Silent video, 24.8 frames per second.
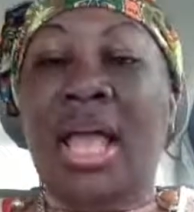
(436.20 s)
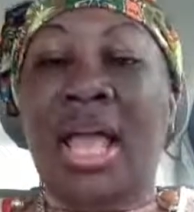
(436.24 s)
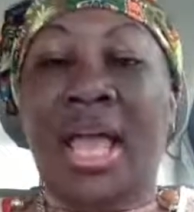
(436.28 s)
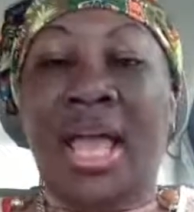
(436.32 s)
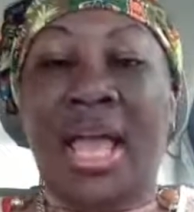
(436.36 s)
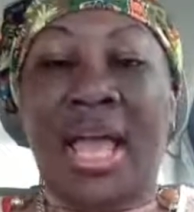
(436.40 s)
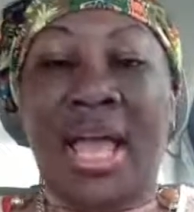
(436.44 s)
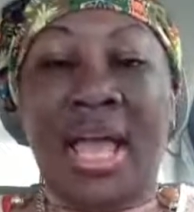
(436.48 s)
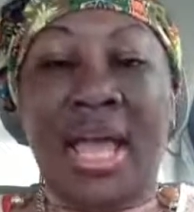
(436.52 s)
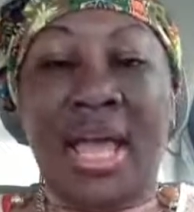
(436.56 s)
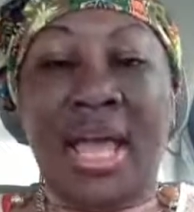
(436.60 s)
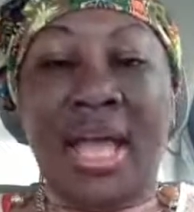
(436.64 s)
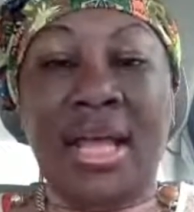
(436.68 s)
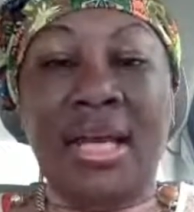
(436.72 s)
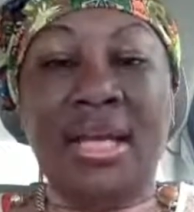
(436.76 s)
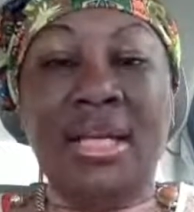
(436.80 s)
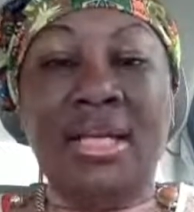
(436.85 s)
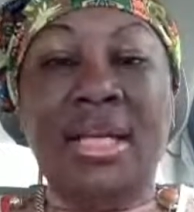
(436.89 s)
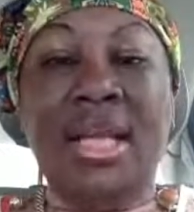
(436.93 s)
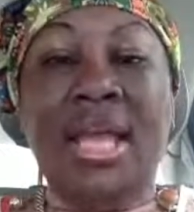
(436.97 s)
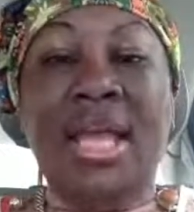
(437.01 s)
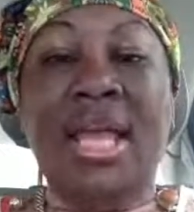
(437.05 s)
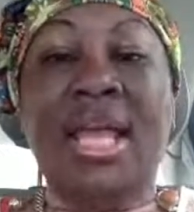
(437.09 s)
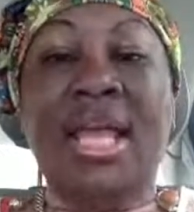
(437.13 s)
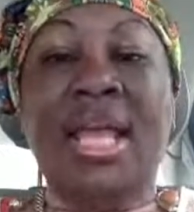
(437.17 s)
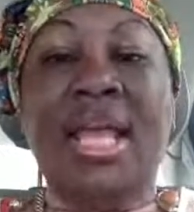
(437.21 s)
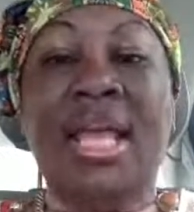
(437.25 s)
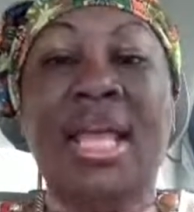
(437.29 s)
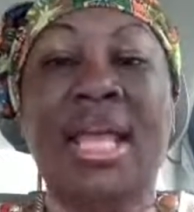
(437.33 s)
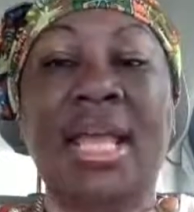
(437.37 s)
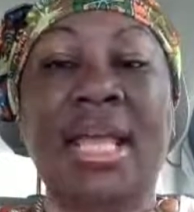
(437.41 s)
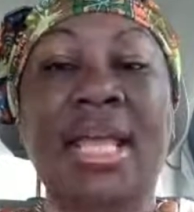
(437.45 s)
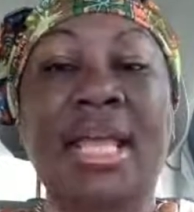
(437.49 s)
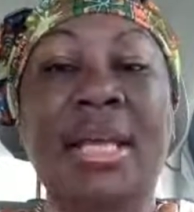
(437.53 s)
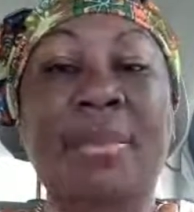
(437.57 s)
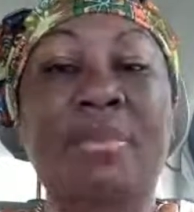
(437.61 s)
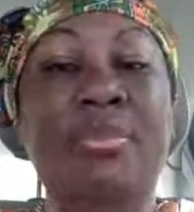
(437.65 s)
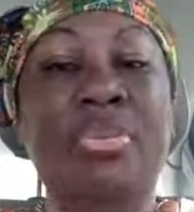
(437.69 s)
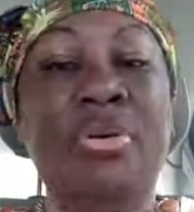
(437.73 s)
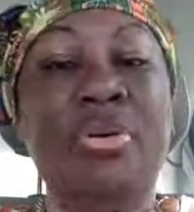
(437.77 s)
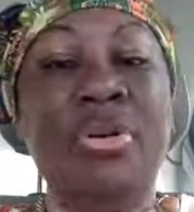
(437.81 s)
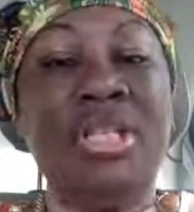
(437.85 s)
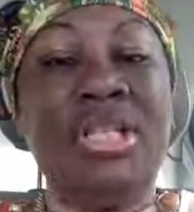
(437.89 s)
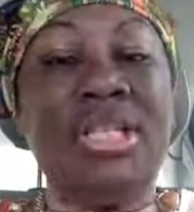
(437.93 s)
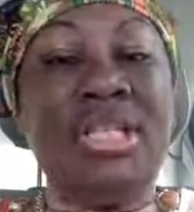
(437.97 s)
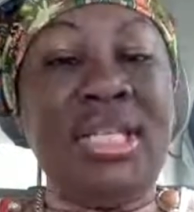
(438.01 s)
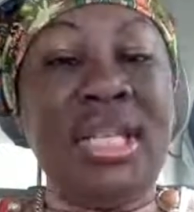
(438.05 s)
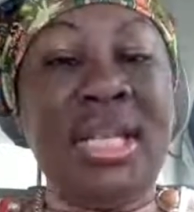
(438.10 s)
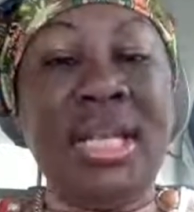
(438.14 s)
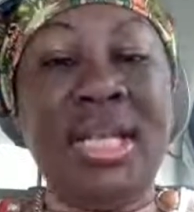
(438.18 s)
and he
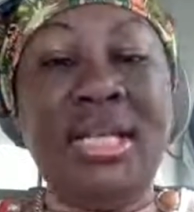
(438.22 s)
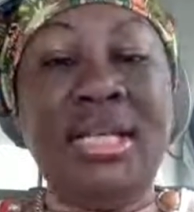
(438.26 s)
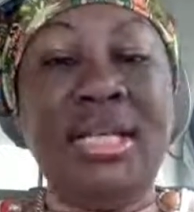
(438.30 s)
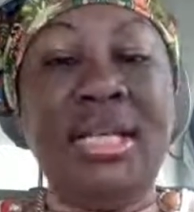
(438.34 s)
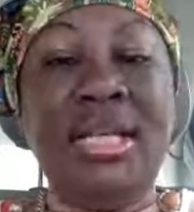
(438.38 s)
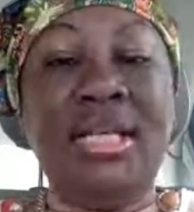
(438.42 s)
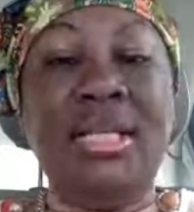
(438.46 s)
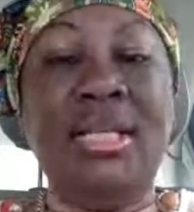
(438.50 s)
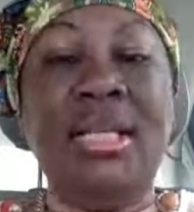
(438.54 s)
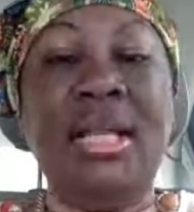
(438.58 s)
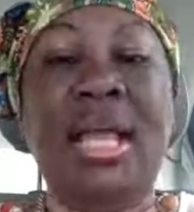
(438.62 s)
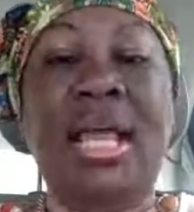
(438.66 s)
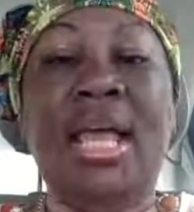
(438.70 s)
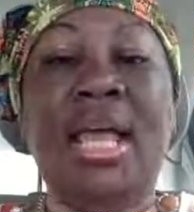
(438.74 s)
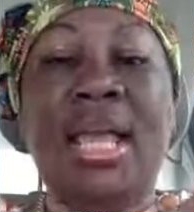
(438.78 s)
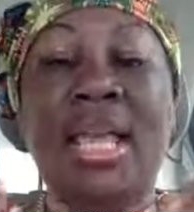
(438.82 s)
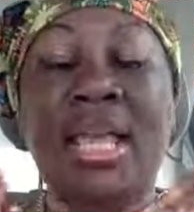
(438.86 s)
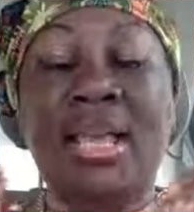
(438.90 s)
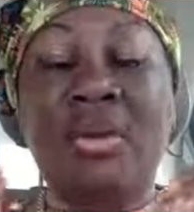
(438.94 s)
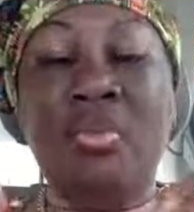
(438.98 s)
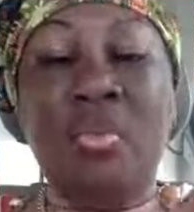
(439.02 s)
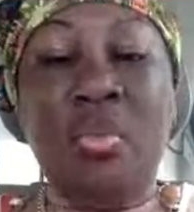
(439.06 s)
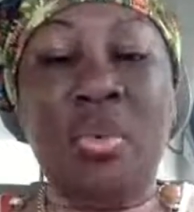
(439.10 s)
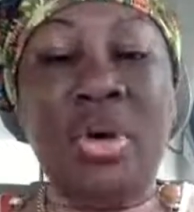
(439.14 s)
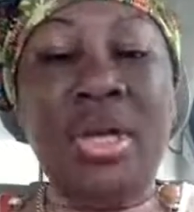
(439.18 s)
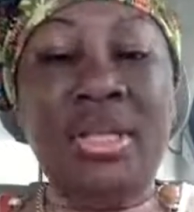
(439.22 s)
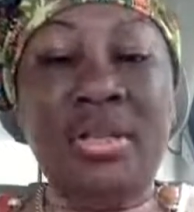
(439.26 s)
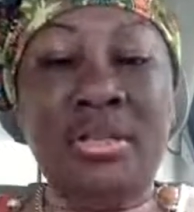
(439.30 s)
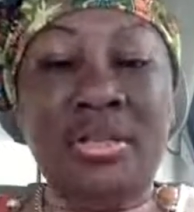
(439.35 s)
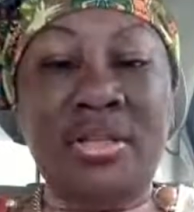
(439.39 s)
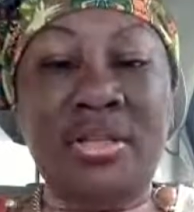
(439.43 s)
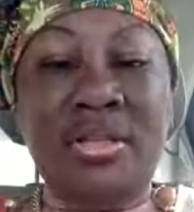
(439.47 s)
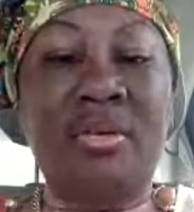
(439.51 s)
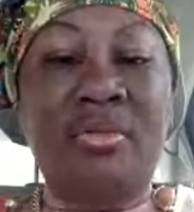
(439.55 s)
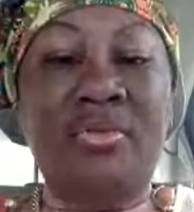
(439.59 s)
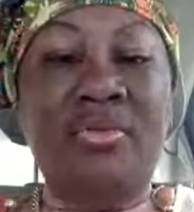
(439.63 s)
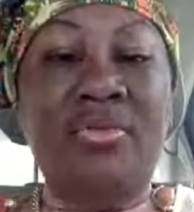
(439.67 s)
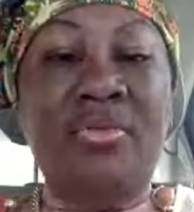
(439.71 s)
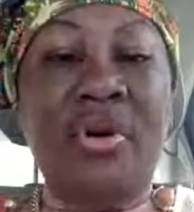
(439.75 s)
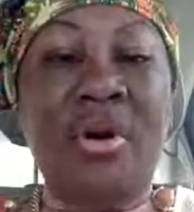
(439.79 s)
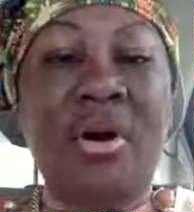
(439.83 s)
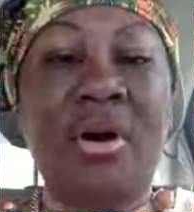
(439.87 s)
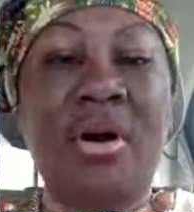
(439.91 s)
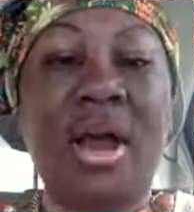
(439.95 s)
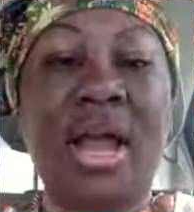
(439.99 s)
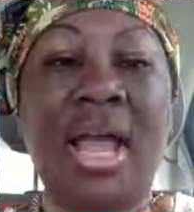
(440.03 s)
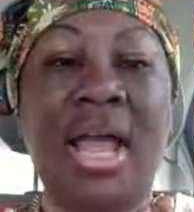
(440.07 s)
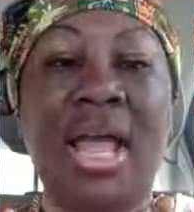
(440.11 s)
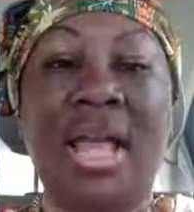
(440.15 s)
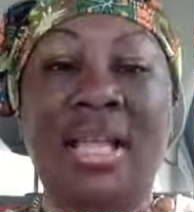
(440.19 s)
went so
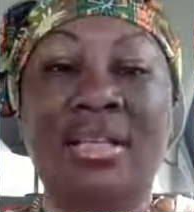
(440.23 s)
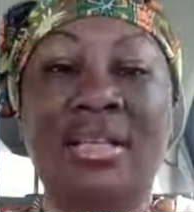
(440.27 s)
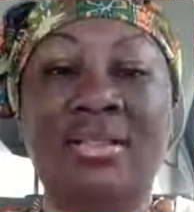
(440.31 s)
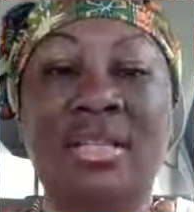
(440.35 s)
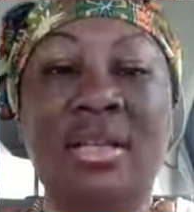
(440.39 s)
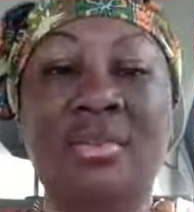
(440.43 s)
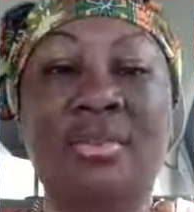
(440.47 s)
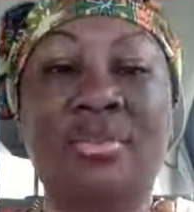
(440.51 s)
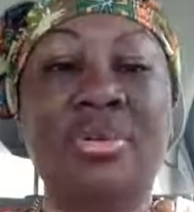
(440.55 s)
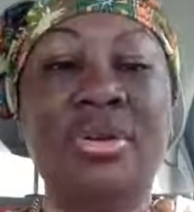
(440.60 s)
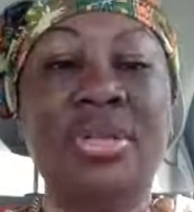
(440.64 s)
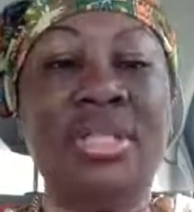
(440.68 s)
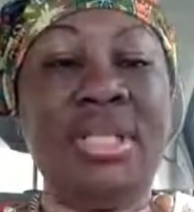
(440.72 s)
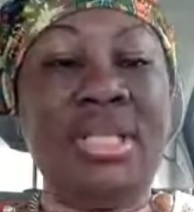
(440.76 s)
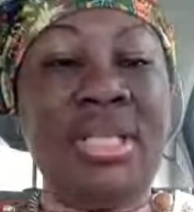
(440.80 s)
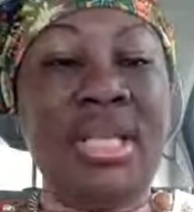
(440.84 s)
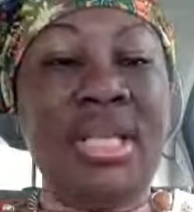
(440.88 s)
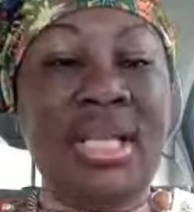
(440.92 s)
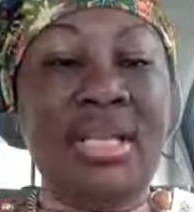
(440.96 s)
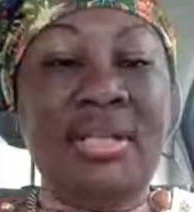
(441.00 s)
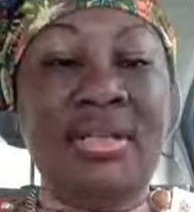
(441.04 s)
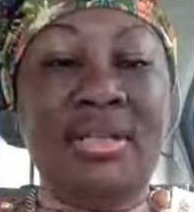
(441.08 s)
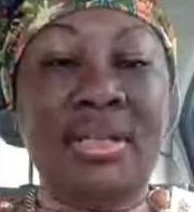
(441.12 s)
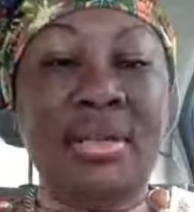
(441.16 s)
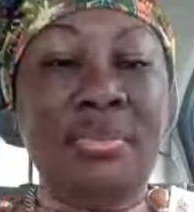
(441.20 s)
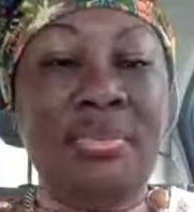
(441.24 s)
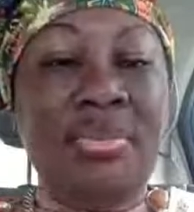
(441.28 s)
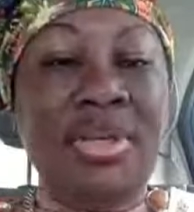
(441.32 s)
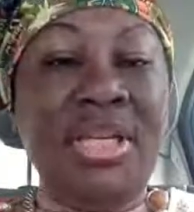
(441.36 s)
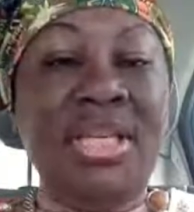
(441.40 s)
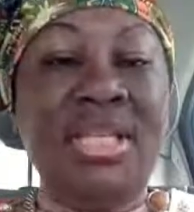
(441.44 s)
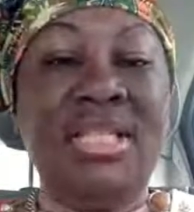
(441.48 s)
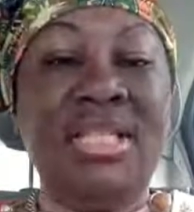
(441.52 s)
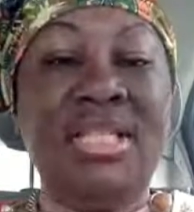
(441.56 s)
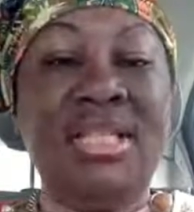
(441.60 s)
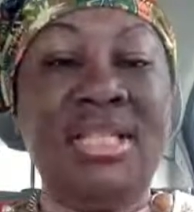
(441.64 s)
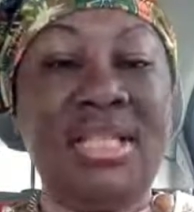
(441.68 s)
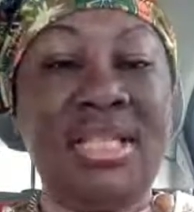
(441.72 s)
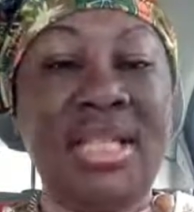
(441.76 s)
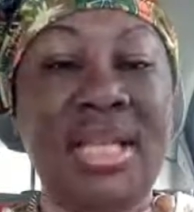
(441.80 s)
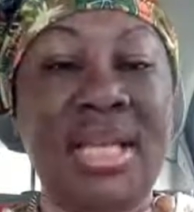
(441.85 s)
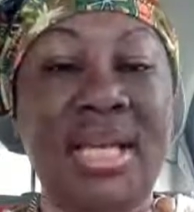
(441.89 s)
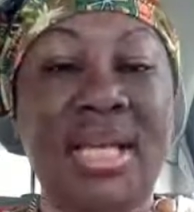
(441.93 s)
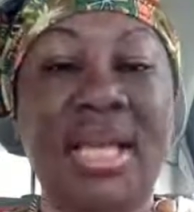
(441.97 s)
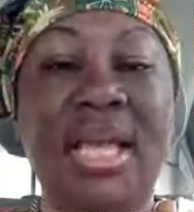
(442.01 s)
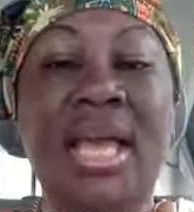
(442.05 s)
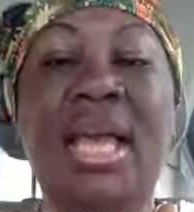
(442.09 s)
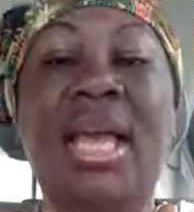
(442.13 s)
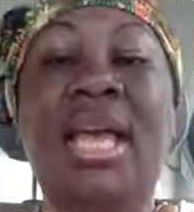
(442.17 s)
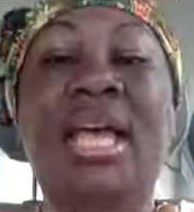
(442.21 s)
far as to pretend to be
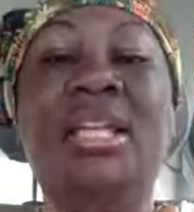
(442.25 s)
sick